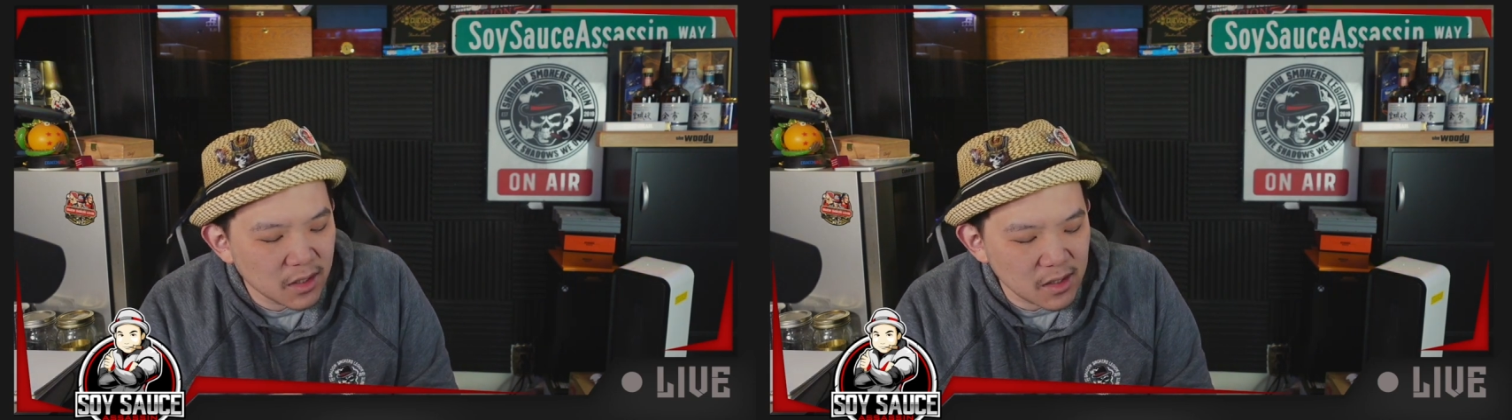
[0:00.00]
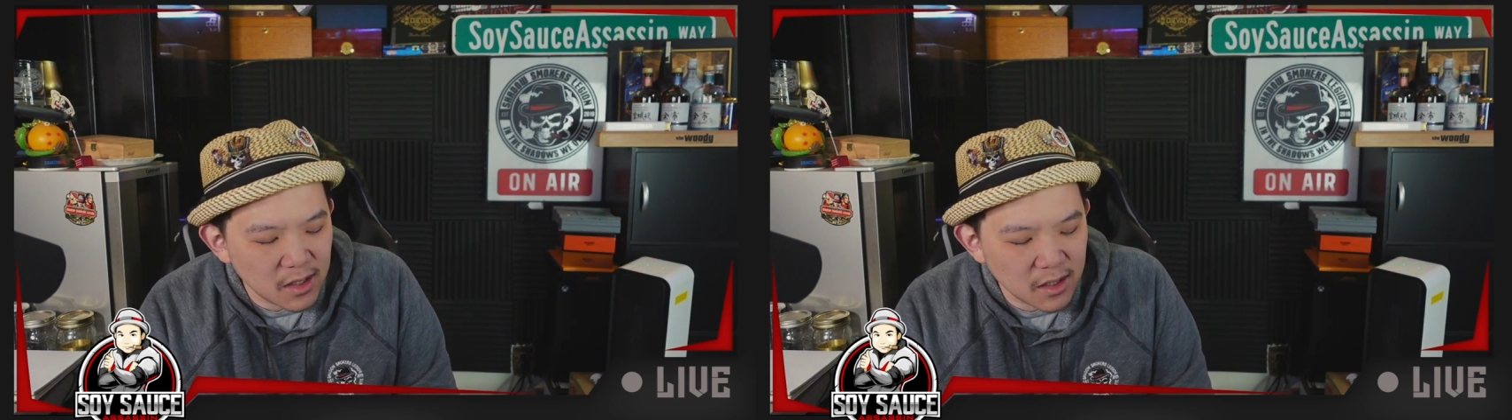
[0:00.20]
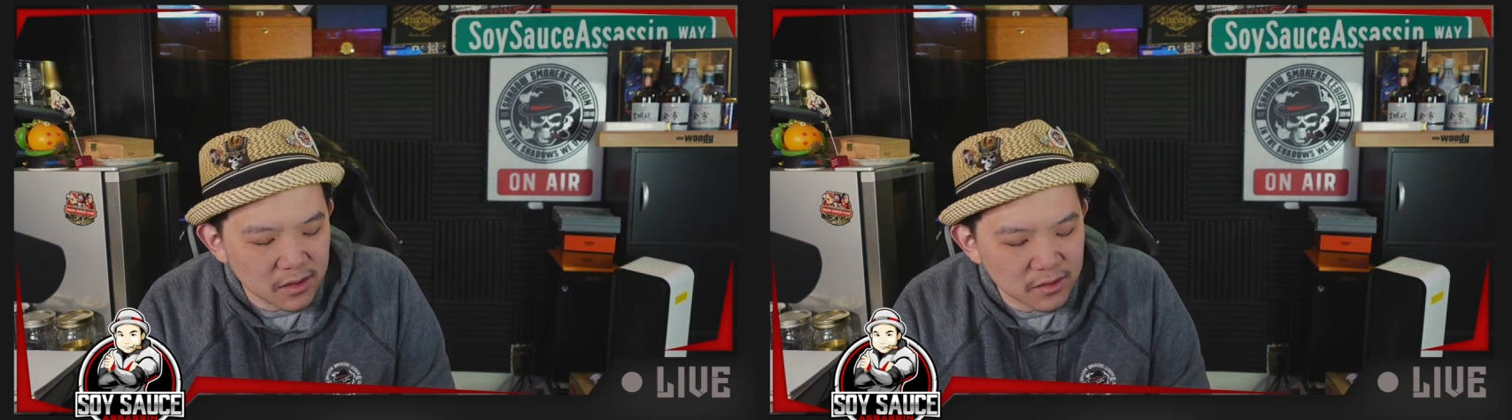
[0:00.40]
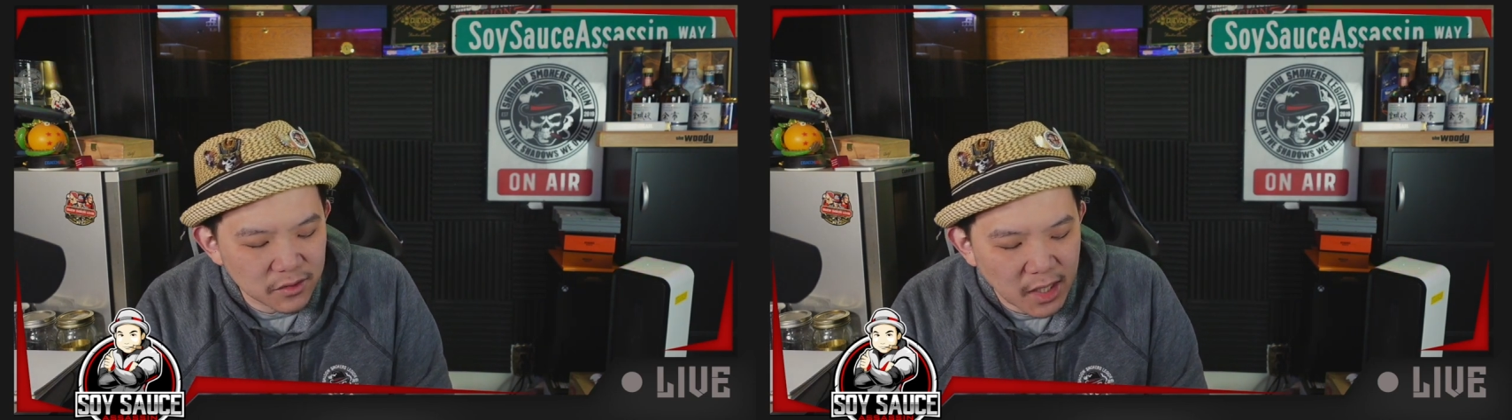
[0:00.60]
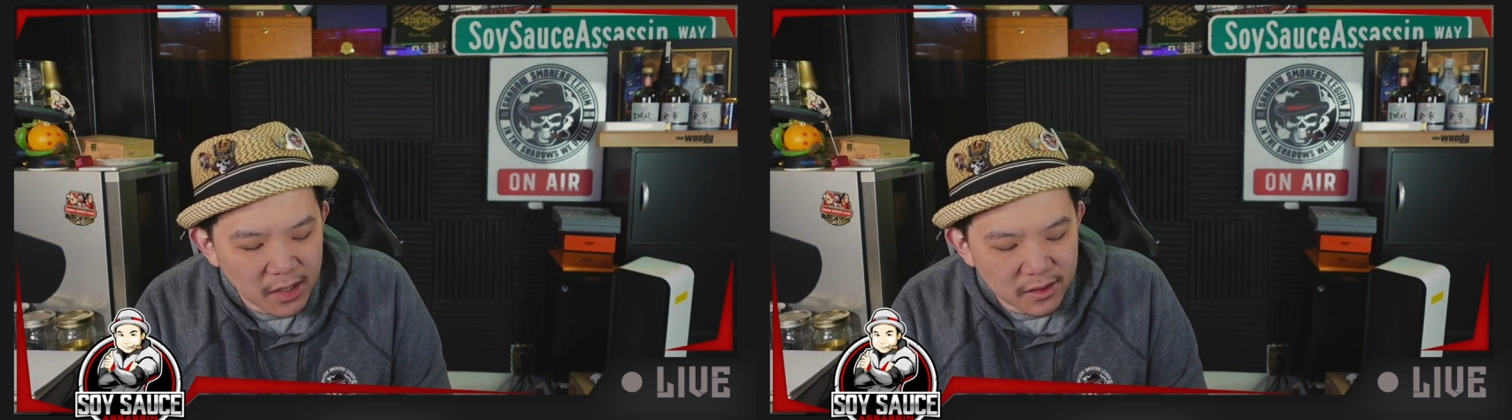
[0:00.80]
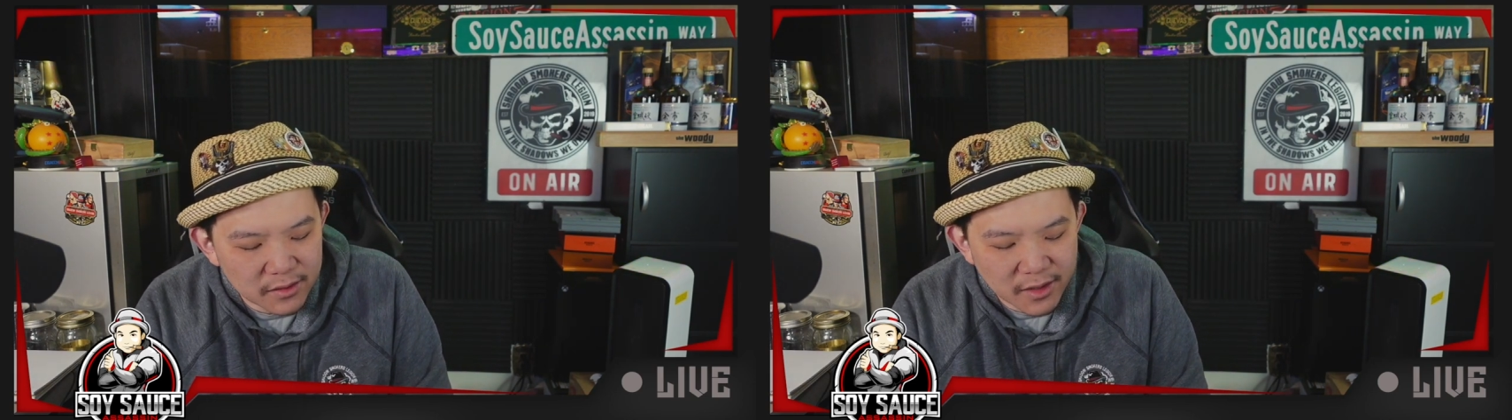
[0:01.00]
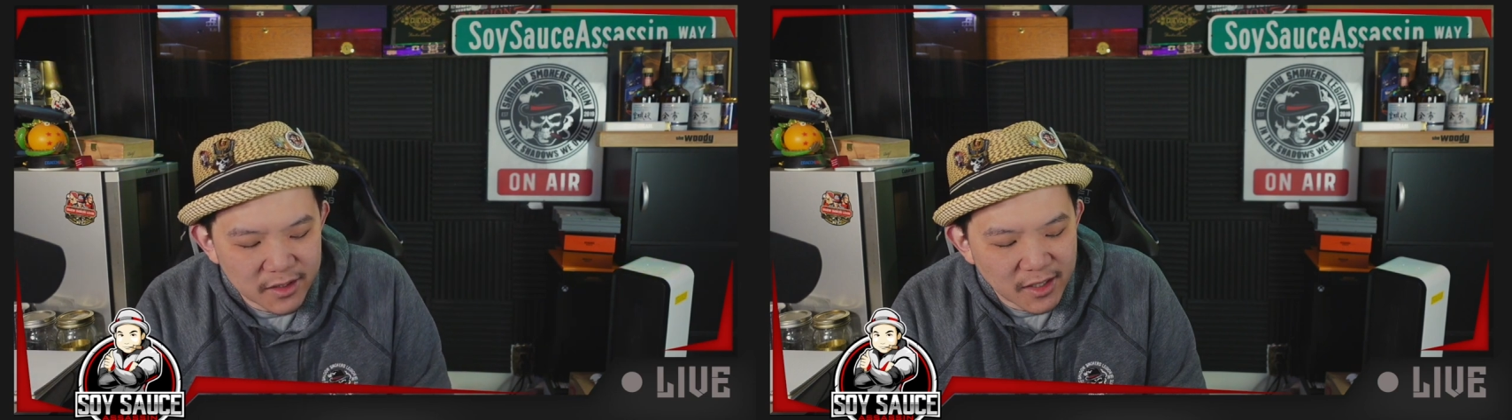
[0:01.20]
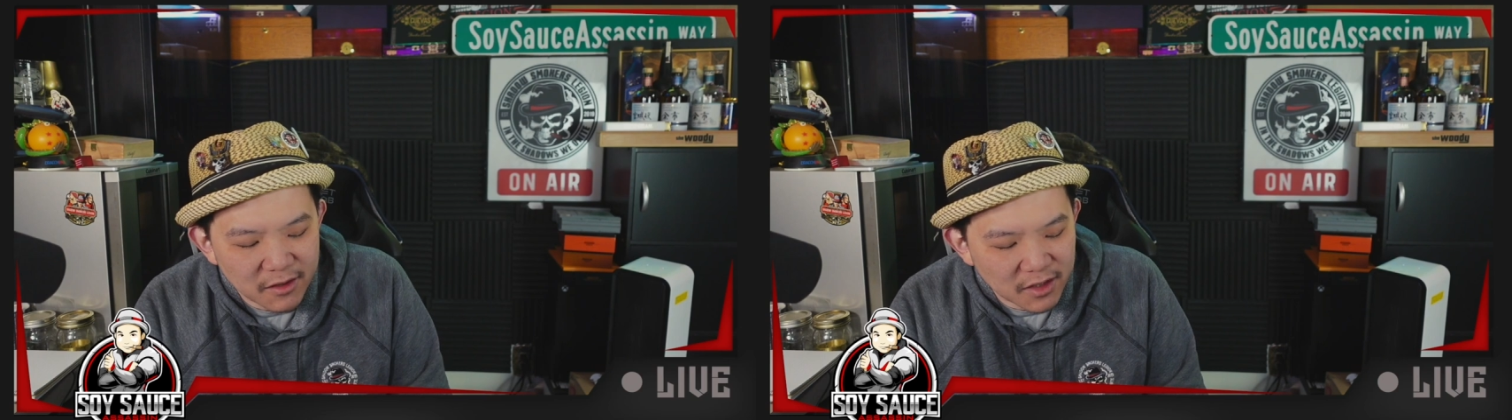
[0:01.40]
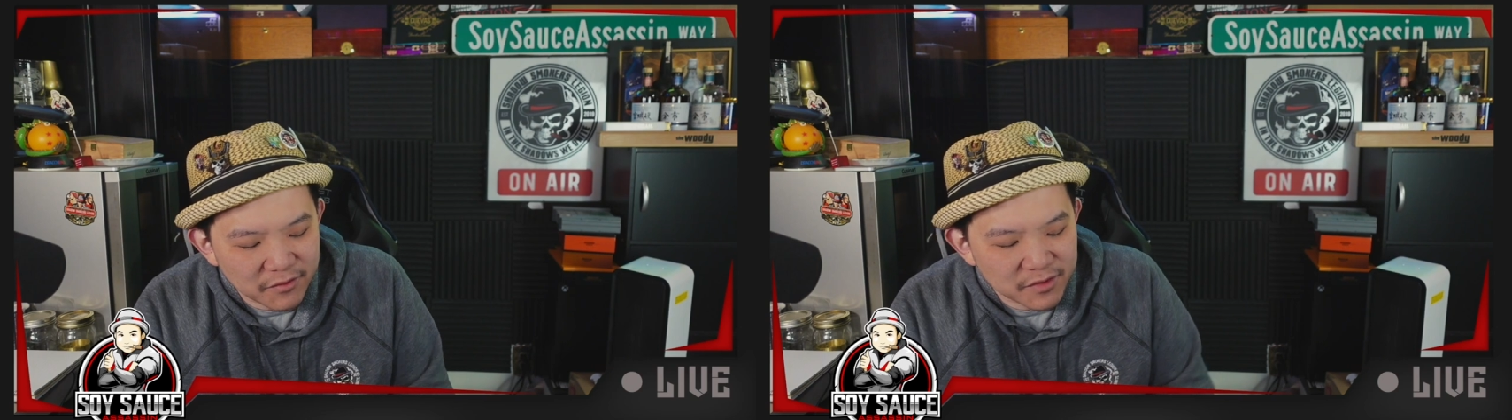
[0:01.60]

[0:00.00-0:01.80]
uh, well, I, and then I'll give